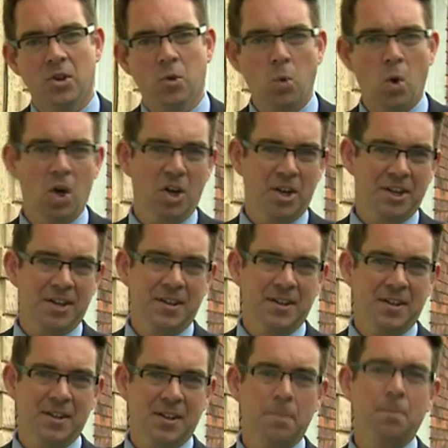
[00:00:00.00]
for the work
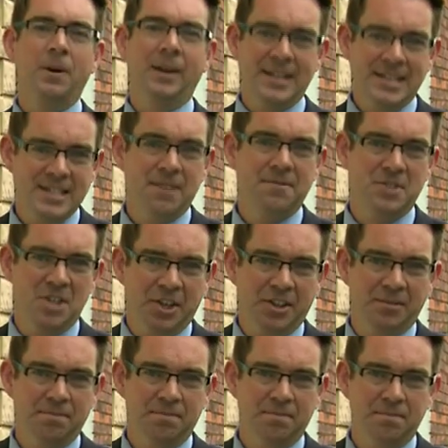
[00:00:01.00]
the police have done.